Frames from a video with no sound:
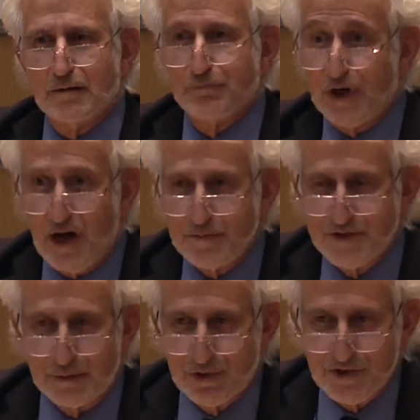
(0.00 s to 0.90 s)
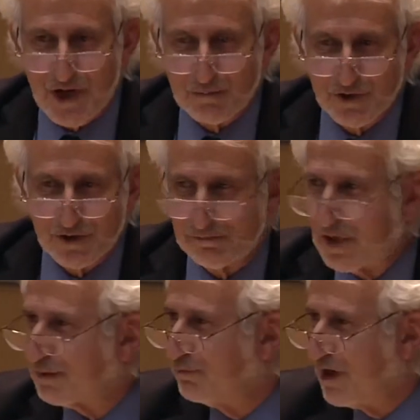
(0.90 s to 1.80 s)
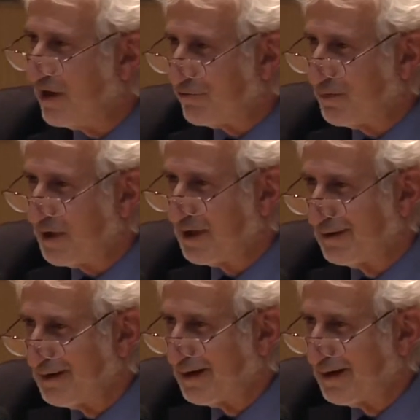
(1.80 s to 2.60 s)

Perhaps a presumption, but believe me,